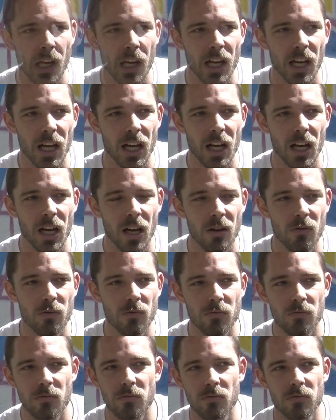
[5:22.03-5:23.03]

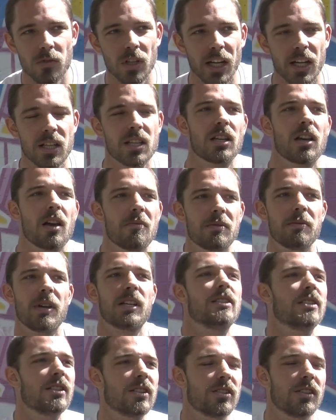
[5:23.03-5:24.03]
Well, I guess it comes
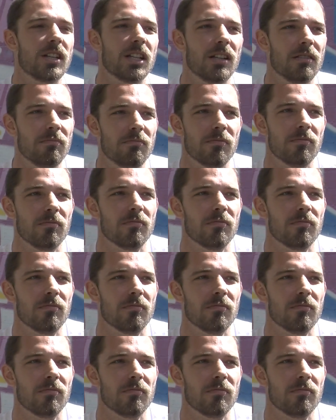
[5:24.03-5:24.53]
back to the sort of